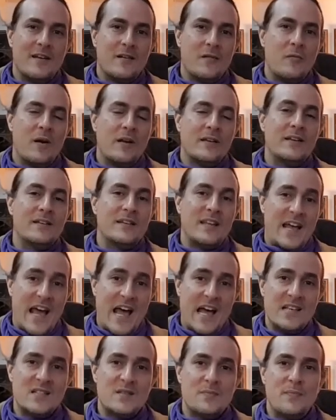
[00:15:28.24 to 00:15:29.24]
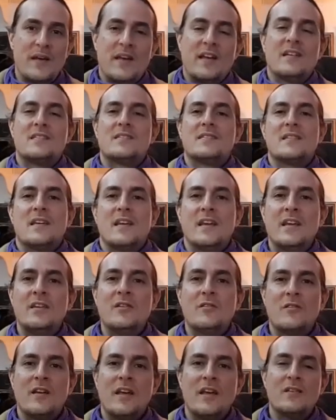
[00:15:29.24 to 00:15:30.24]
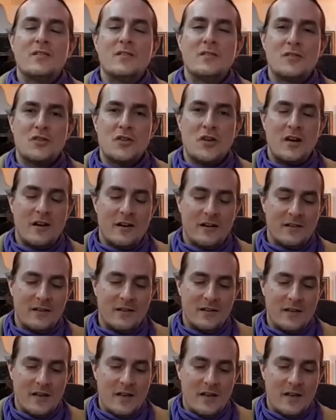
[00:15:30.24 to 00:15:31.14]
what it aspects in your natal chart,